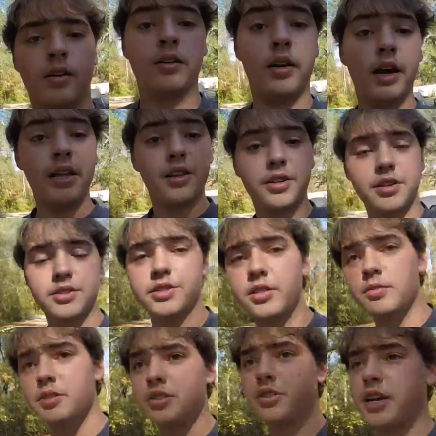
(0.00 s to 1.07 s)
Hey there,
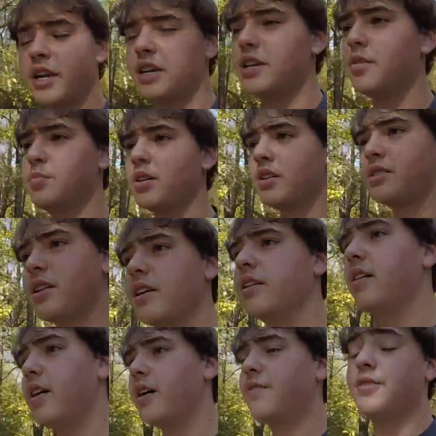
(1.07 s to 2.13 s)
YouTube. It's JDM Mustang
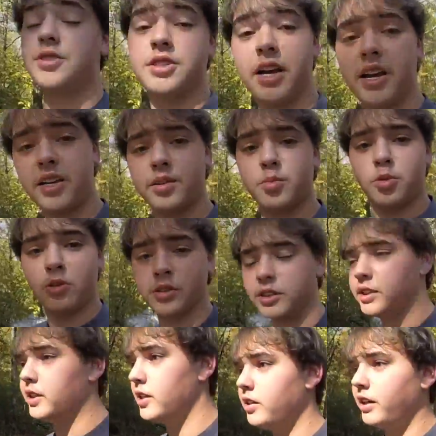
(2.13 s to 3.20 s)
Life. It's Jackie
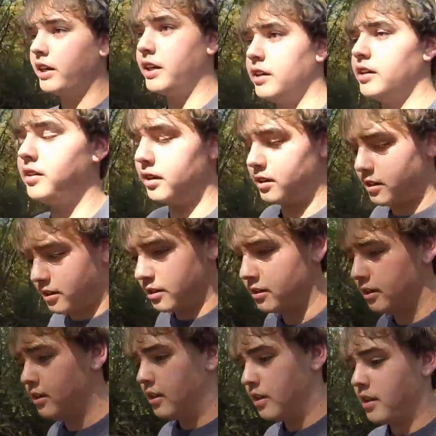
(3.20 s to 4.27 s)
Moreland here, and
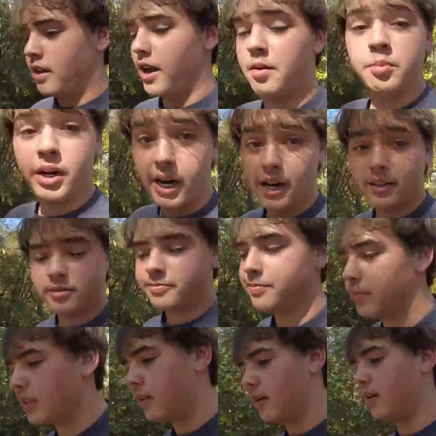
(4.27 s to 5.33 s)
I'm back.
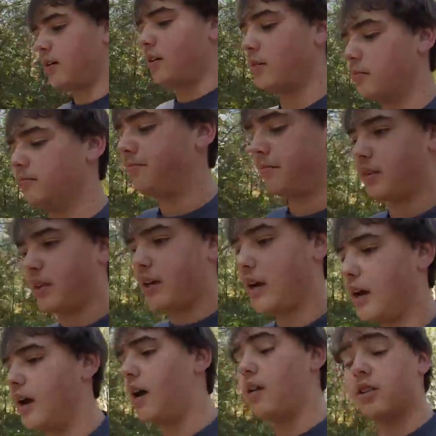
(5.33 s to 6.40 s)

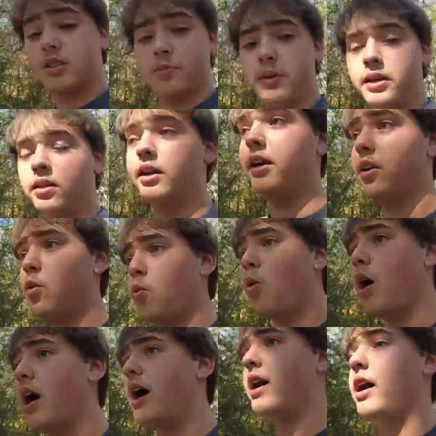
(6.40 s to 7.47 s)
I'll explain later
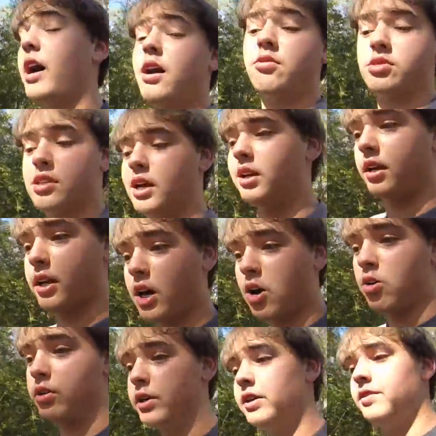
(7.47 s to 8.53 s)
why I was kind of
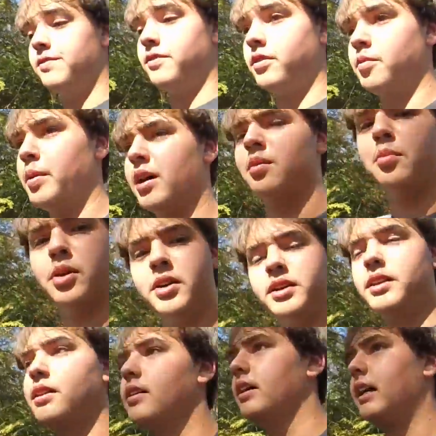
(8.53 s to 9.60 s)
gone here for about a
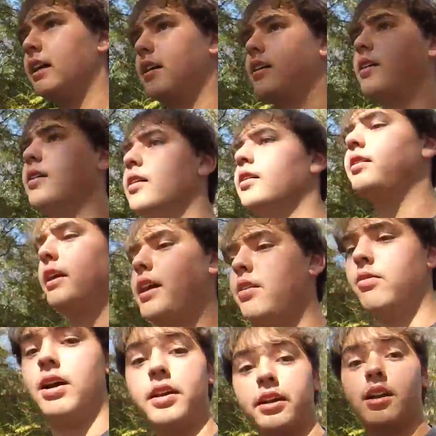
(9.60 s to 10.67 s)
month. And yeah,
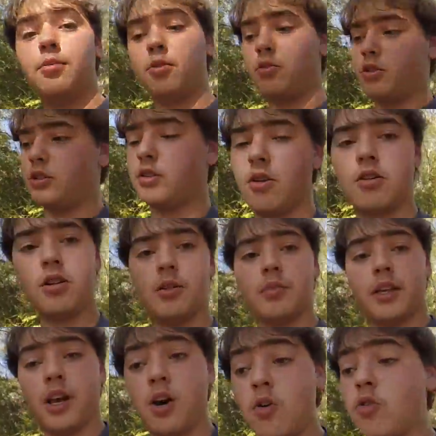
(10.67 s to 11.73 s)
right now I'm going to start up
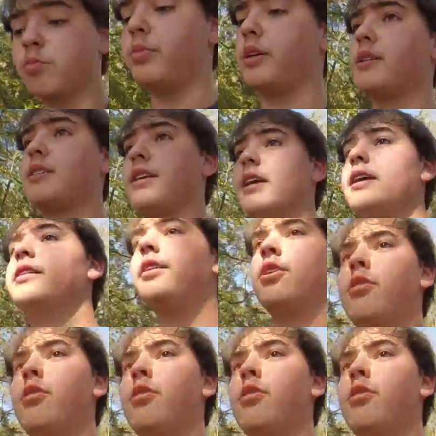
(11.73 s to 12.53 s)
the old Mustang, the